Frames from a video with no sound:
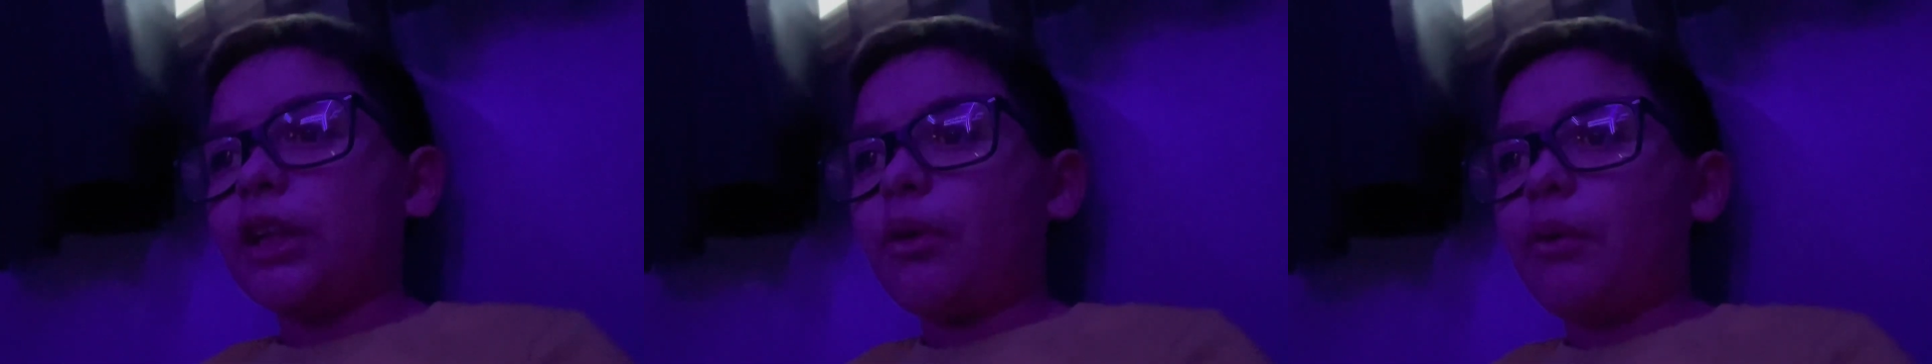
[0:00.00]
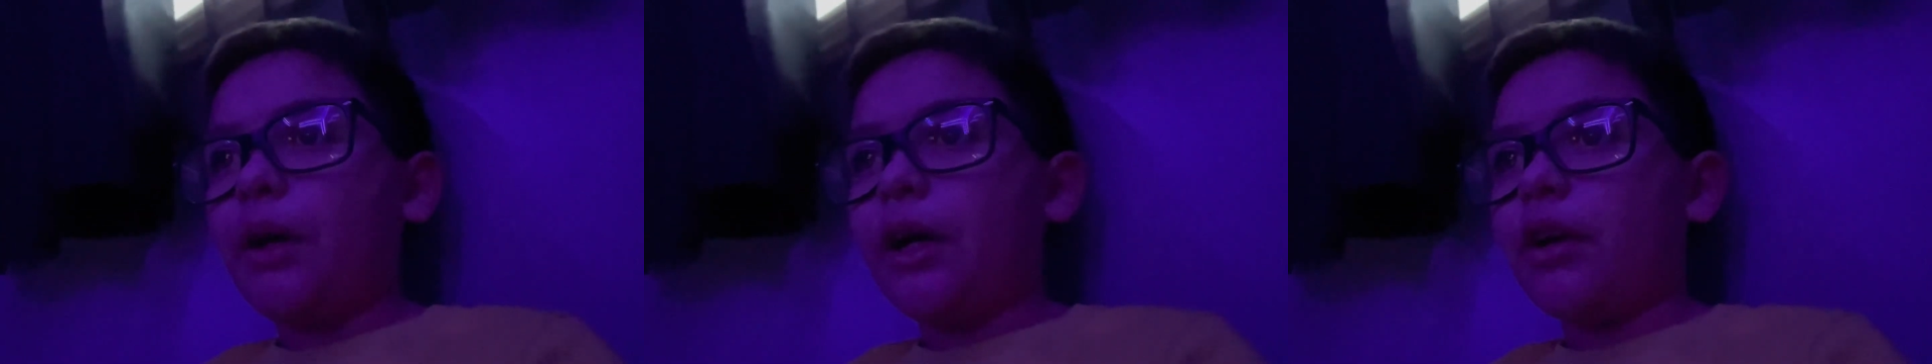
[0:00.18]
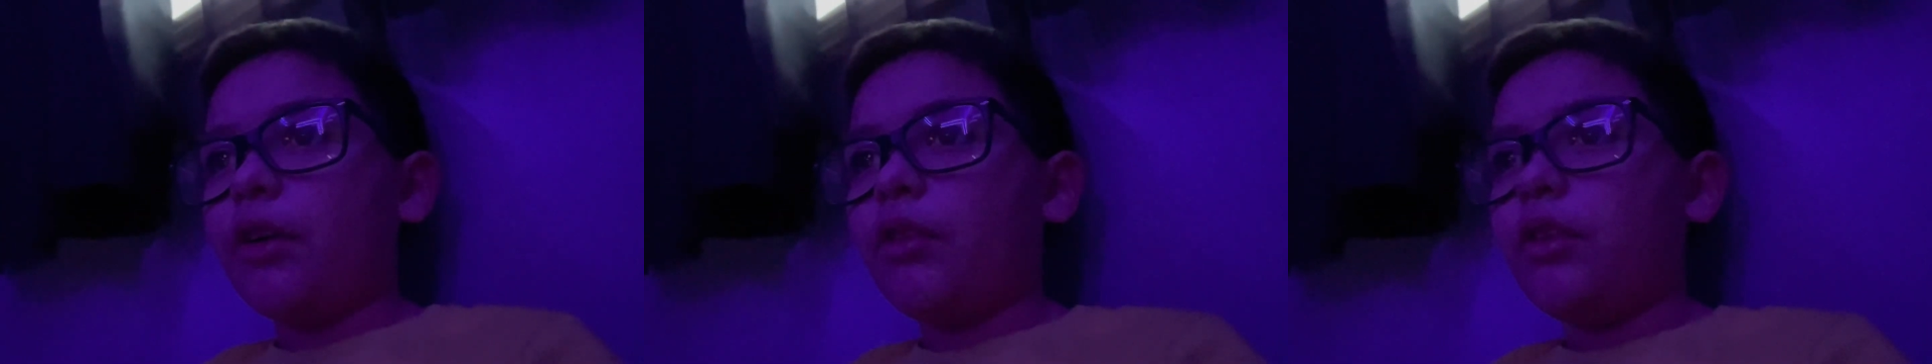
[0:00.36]

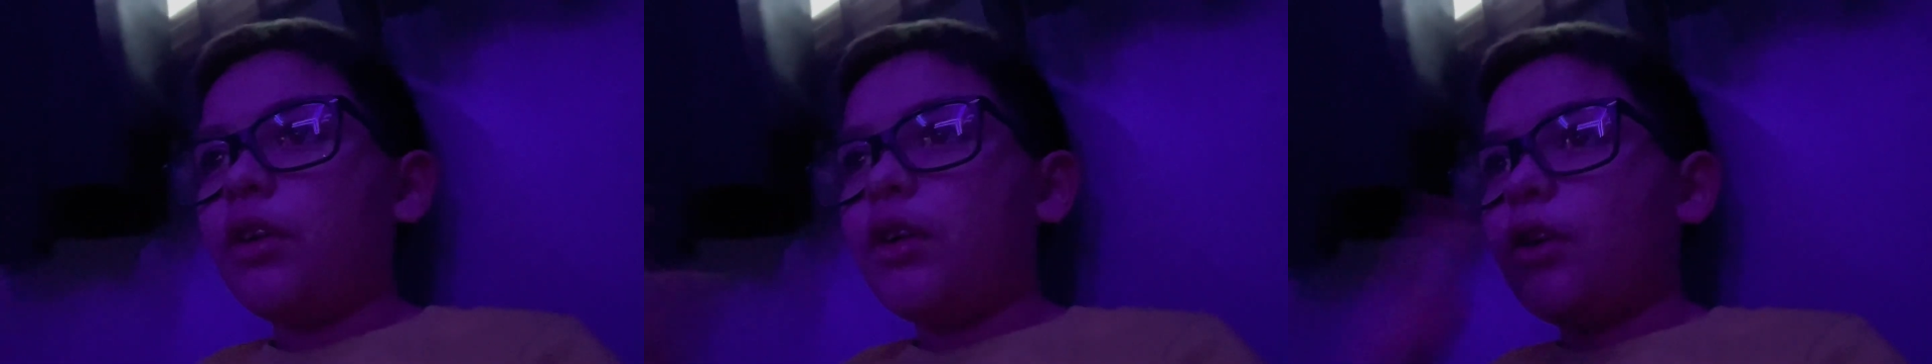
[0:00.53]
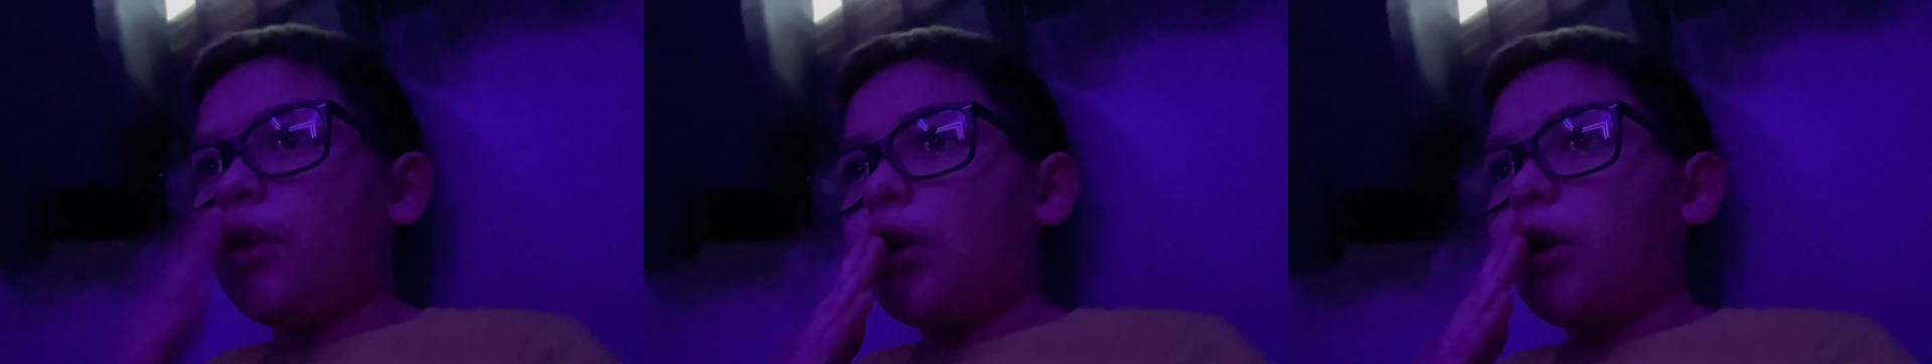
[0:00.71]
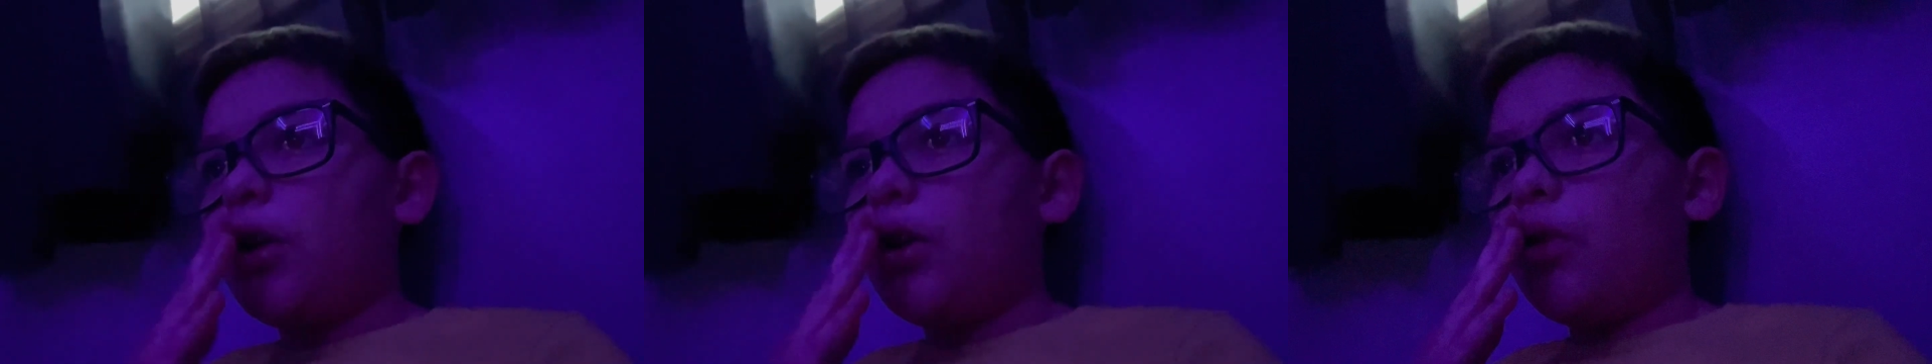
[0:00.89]
while
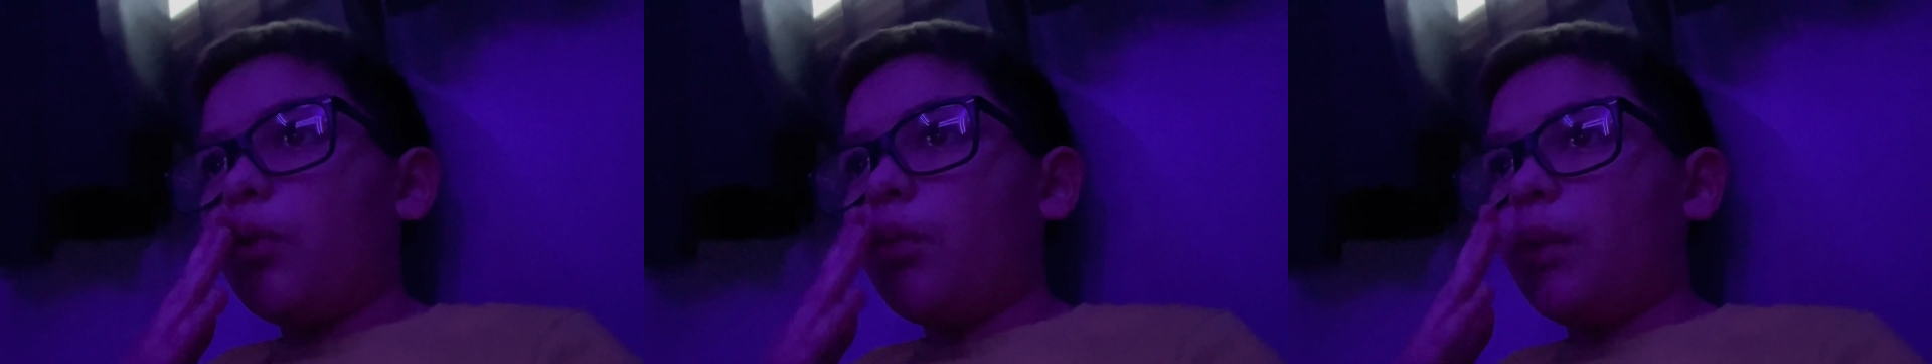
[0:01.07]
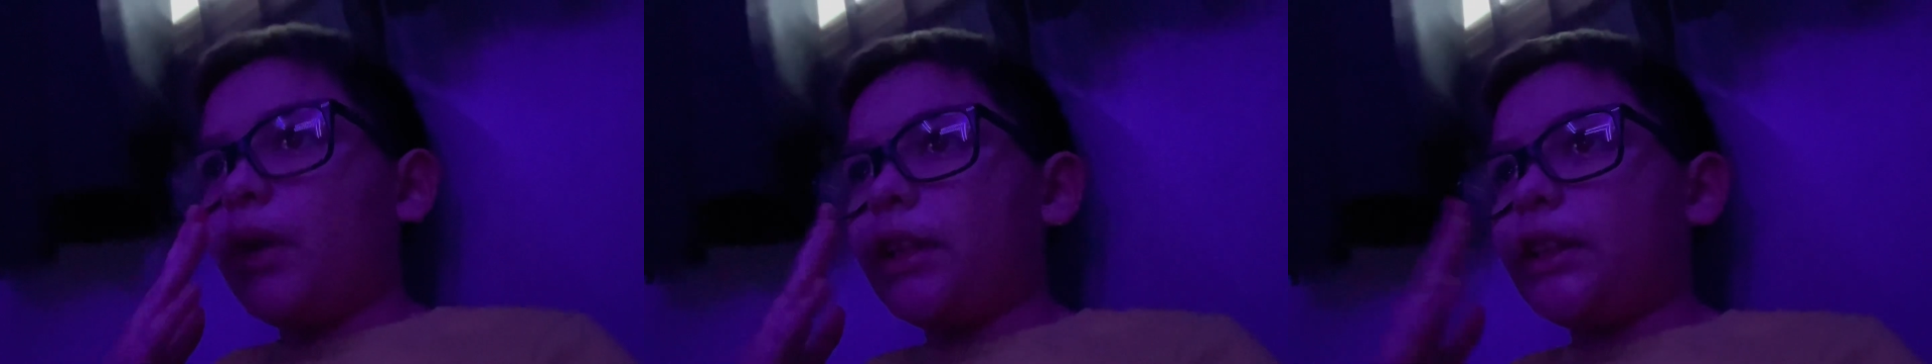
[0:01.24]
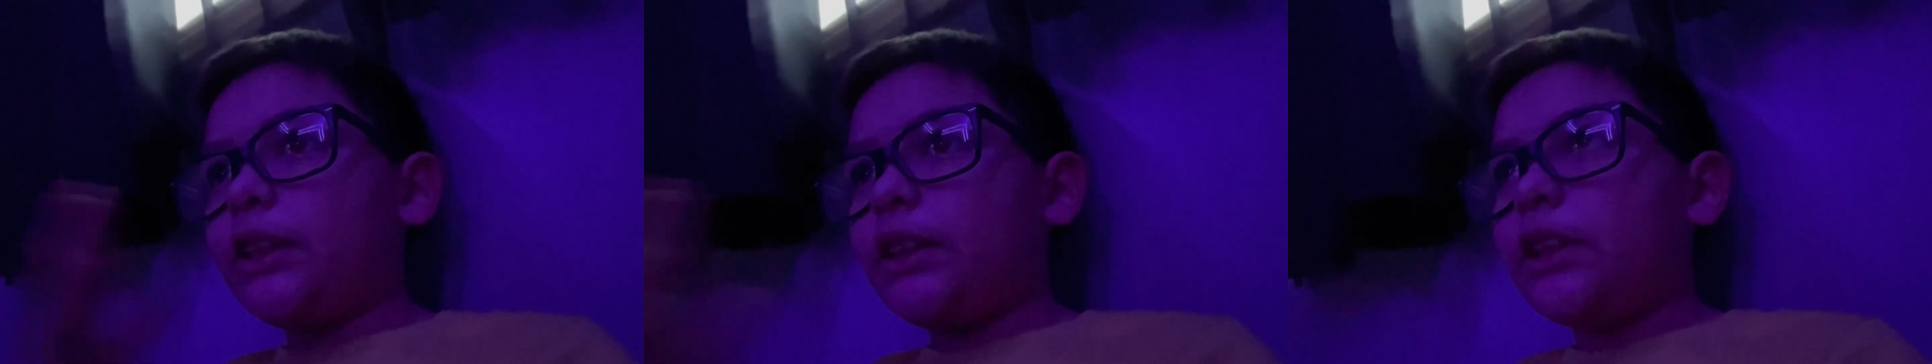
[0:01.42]

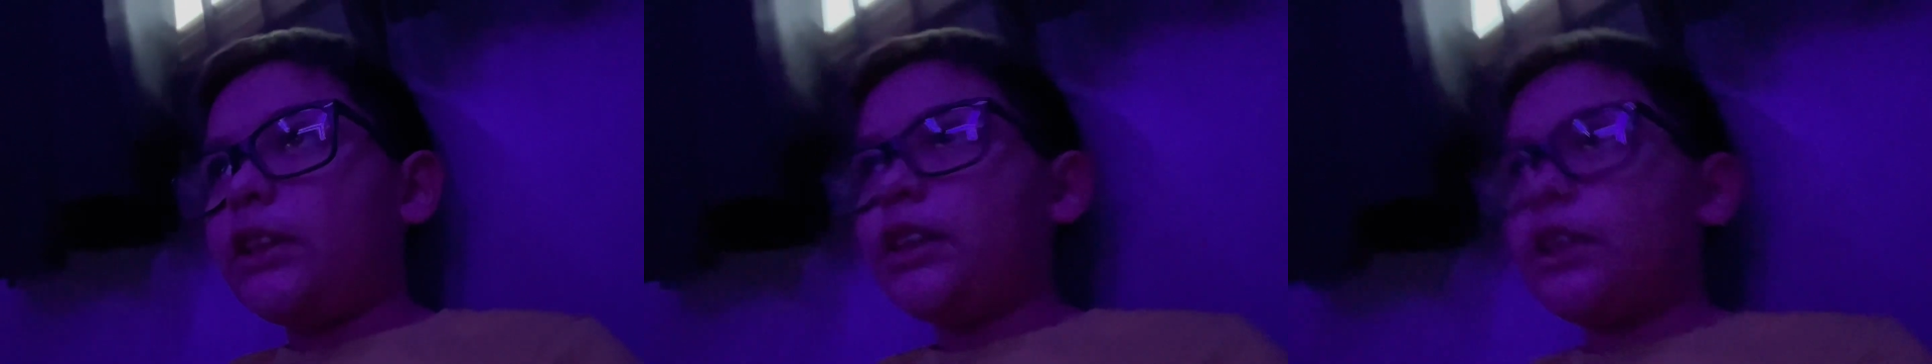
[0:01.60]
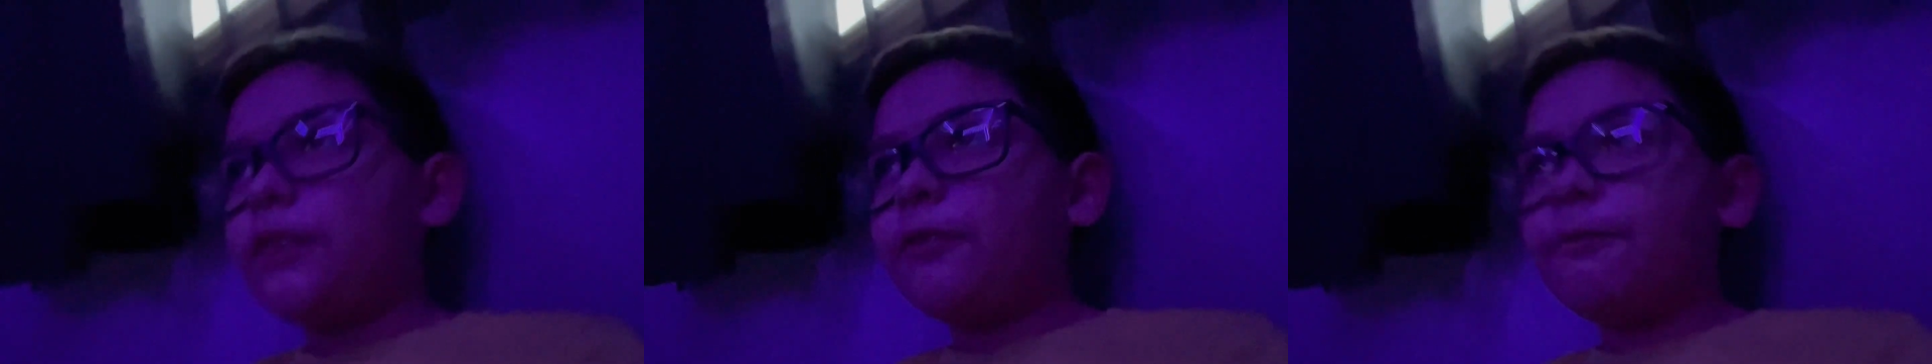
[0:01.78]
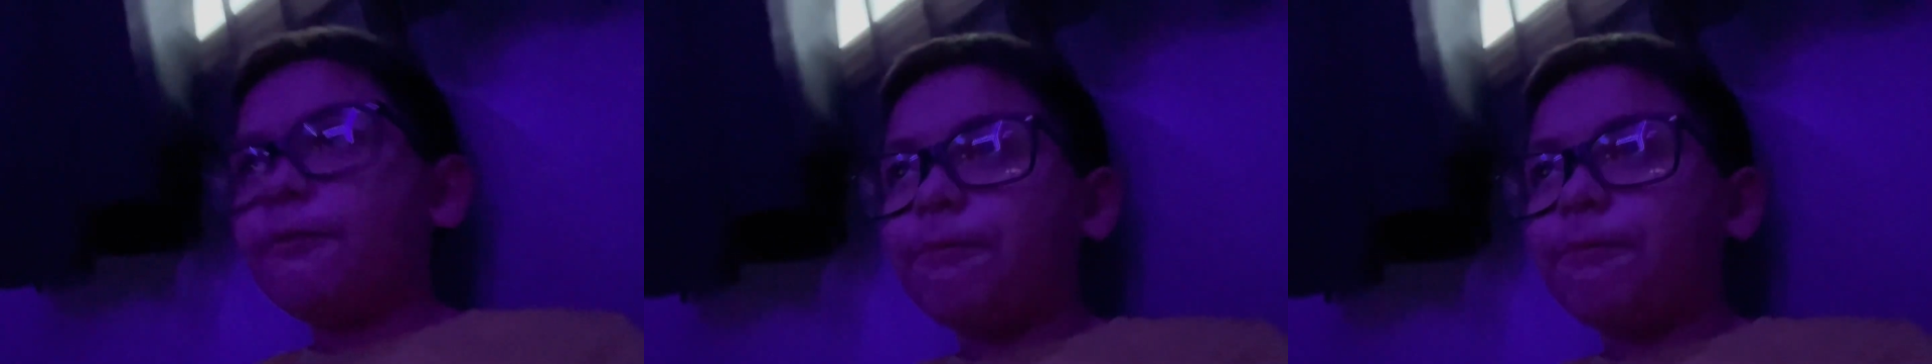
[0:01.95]
which